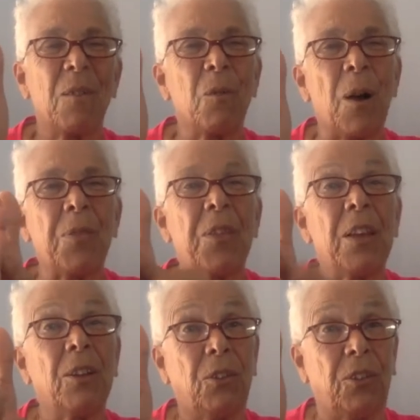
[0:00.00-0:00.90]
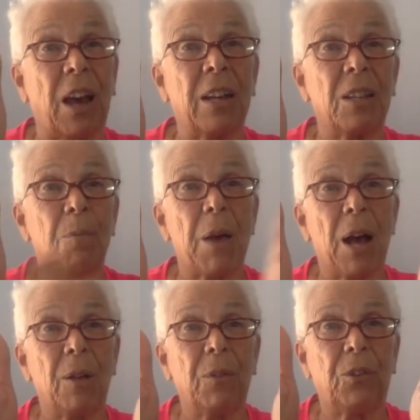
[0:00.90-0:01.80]
what the inside of the
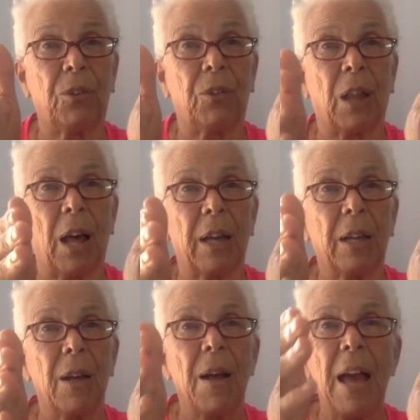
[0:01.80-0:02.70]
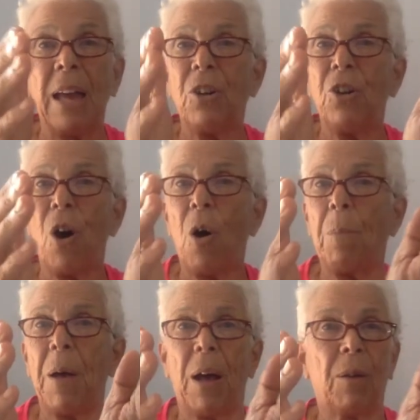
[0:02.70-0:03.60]
pelvis is like. And no
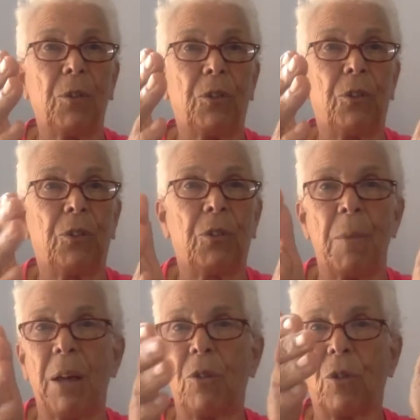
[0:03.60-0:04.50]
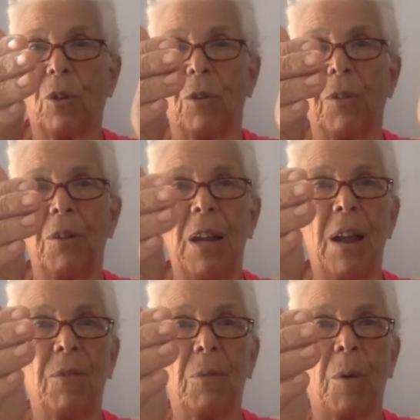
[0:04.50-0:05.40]
pelvis is symmetrical. They're
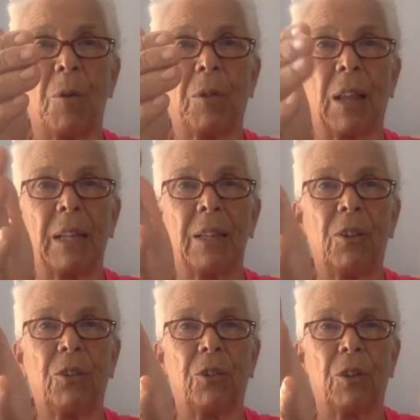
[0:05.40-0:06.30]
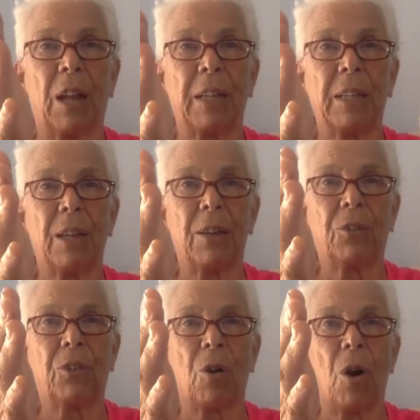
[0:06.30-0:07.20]
never both like this or like
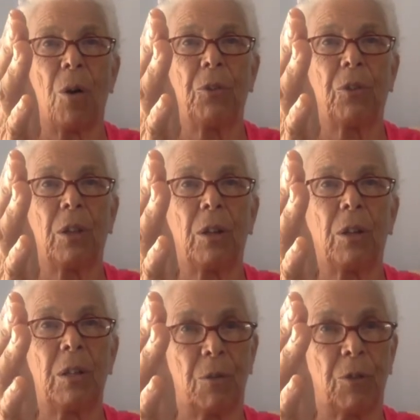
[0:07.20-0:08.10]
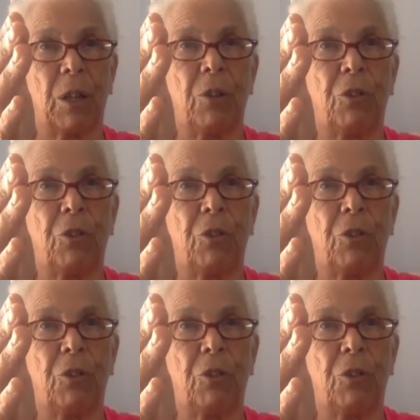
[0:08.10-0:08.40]
this. They're always a little differently